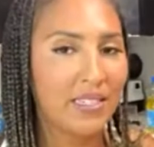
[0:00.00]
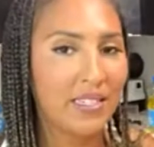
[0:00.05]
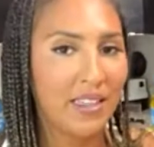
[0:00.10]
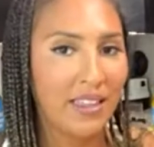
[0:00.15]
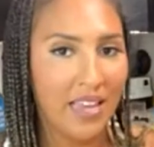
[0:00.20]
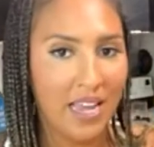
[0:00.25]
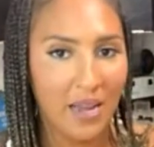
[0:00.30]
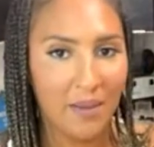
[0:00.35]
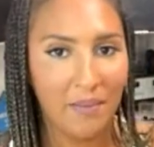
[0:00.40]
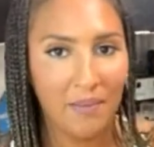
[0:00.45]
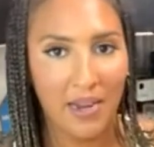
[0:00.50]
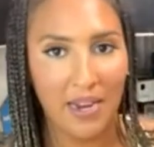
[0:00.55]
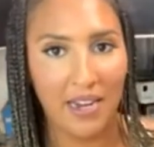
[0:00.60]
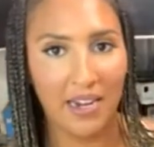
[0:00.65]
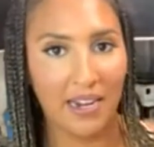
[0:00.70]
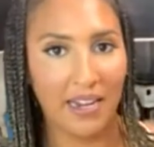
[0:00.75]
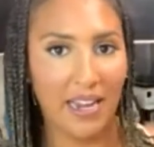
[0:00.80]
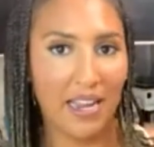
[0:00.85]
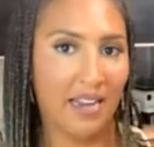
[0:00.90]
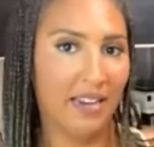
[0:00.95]
to them, and
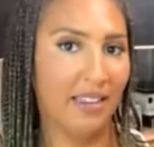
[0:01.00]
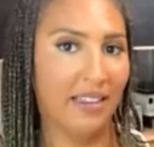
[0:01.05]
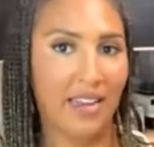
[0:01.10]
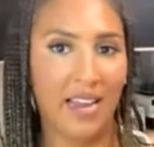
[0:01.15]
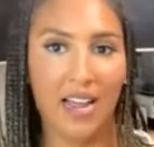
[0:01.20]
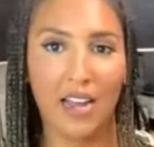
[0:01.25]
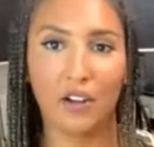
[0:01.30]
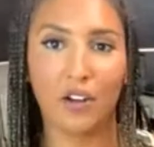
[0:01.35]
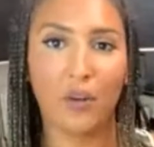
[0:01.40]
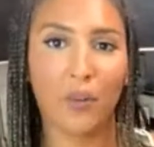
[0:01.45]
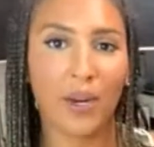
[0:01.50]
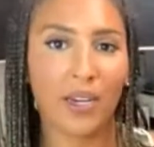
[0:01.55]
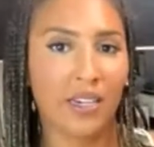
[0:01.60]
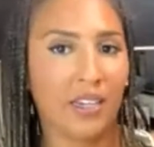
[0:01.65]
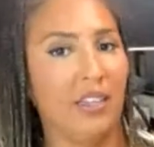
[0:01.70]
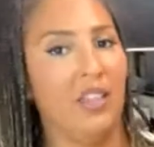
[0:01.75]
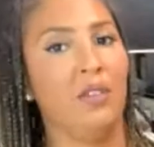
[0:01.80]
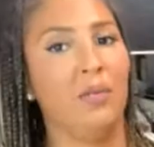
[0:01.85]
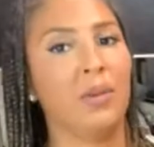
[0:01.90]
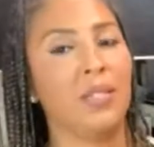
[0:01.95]
again, they had no idea
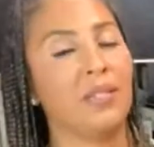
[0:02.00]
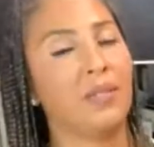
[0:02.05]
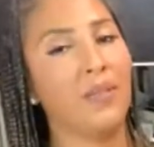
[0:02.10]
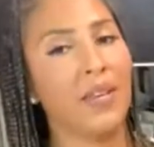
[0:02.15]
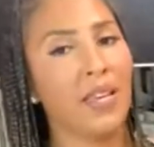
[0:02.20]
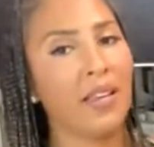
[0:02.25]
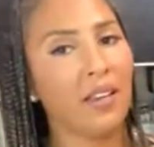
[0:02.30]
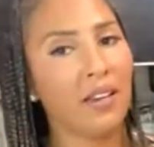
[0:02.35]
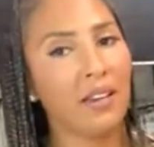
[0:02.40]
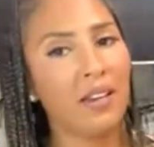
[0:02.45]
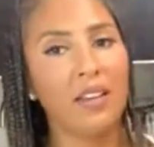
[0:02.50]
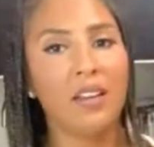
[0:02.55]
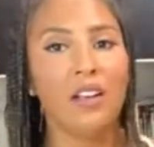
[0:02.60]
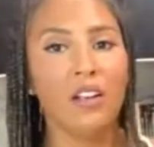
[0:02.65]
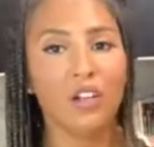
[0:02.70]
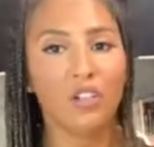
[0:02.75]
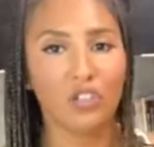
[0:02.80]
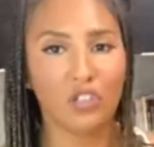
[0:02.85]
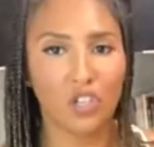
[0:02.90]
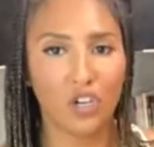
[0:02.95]
that it was vegan.
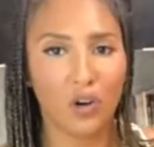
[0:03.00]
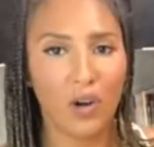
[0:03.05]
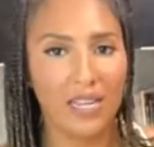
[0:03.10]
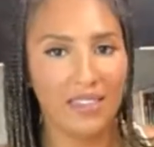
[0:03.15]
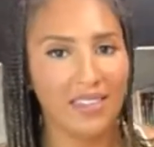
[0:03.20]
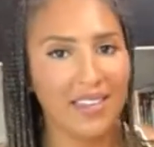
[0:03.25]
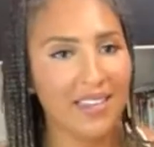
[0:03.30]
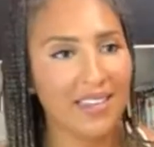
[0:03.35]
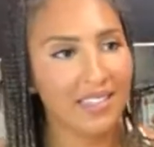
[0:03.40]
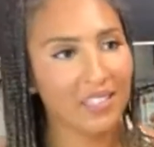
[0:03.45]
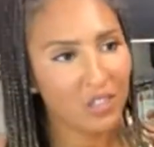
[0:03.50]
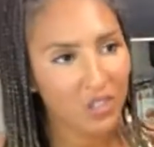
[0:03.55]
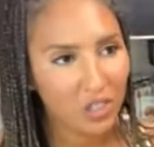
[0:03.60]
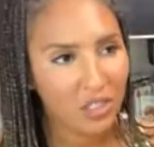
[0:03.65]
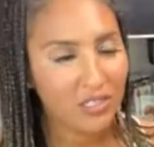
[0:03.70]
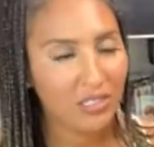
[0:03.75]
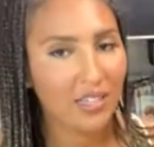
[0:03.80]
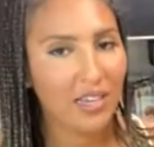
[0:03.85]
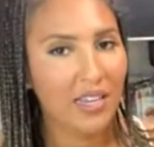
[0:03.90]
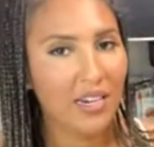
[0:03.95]
So I think it's
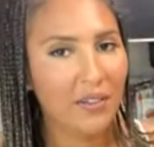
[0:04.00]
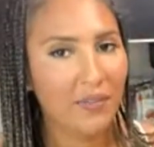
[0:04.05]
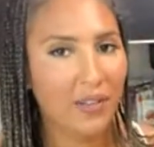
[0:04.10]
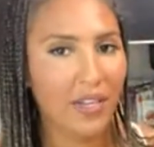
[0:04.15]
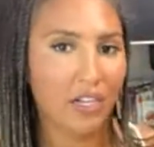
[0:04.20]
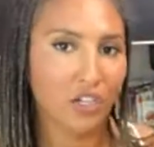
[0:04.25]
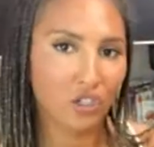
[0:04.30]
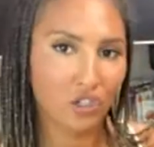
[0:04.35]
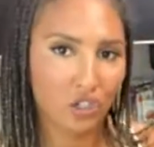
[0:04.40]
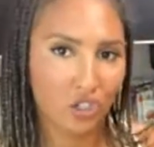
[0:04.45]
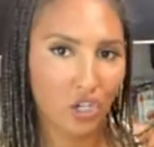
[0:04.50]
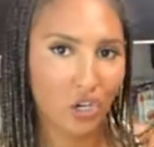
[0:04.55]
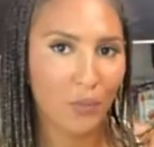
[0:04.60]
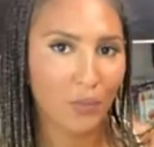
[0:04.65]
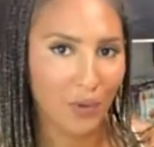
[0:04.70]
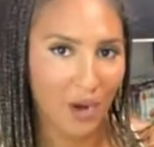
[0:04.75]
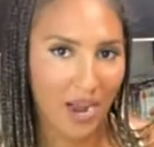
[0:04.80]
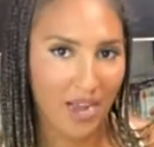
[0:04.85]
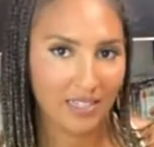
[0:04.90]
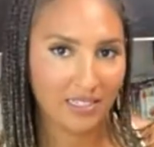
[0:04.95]
just kind of like a slow
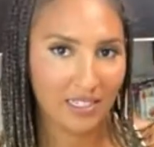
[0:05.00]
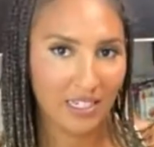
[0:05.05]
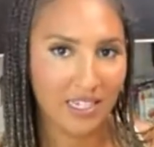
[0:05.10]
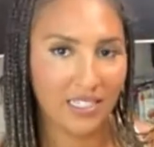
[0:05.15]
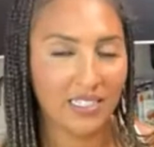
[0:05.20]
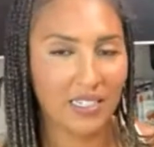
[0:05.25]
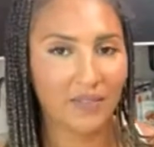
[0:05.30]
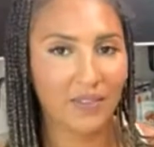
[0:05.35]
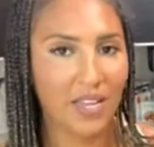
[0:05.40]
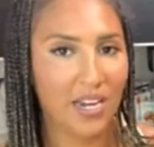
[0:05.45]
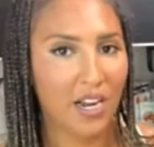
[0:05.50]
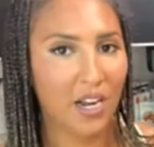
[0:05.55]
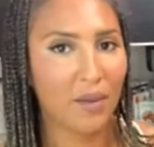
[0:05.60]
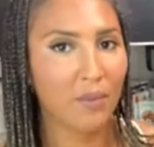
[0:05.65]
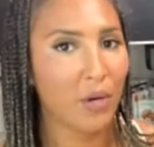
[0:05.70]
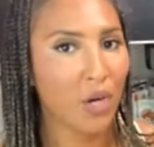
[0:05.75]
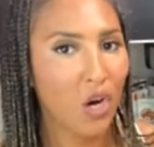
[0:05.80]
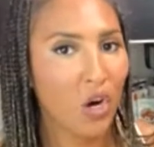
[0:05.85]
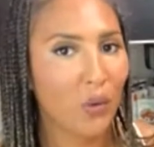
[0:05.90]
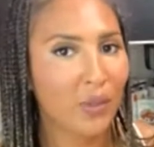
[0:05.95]
process of letting them
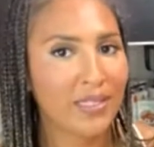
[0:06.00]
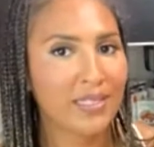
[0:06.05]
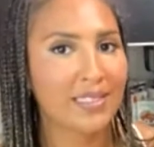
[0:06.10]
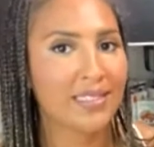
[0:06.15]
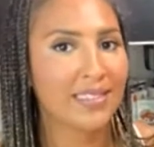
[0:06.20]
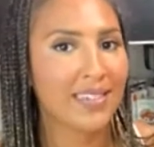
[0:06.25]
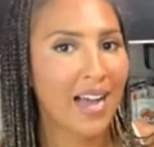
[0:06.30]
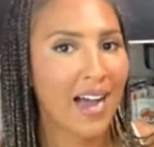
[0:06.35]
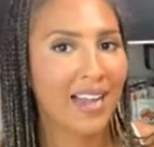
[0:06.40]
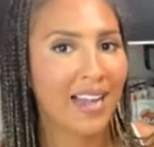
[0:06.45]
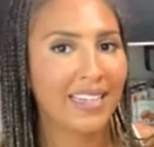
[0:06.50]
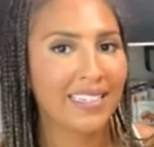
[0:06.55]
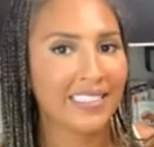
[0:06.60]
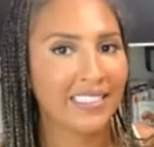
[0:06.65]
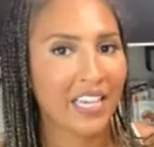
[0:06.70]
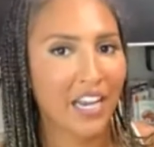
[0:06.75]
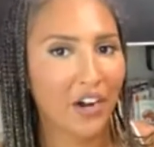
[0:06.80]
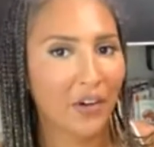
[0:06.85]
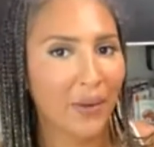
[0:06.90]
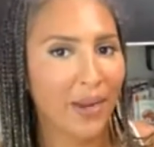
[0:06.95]
know it's not as
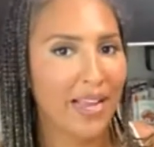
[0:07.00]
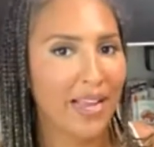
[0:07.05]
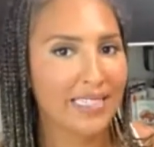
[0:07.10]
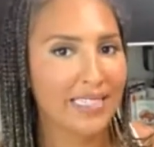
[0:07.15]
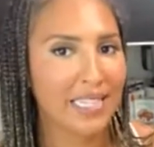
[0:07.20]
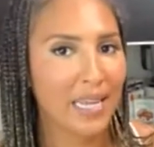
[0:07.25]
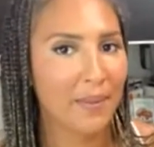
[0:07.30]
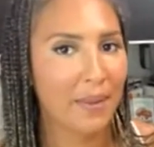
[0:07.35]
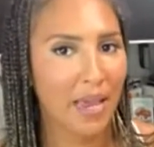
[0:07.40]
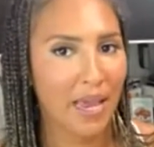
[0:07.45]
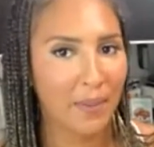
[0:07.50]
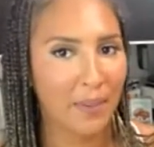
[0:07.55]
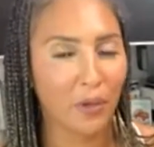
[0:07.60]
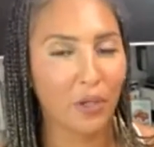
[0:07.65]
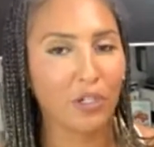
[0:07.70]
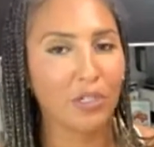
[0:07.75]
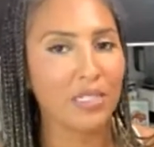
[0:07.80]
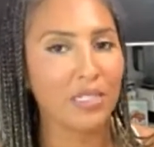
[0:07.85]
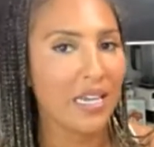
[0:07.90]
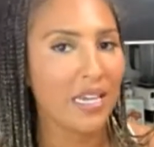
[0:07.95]
scary as they may
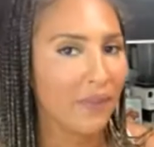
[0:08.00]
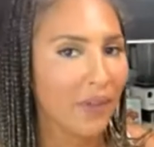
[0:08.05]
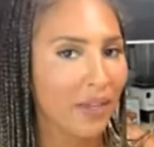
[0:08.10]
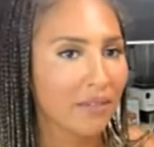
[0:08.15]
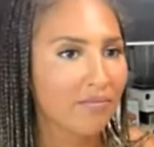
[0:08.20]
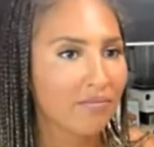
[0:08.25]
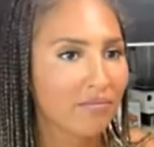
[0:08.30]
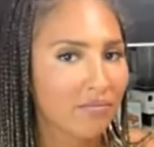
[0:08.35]
perceive it.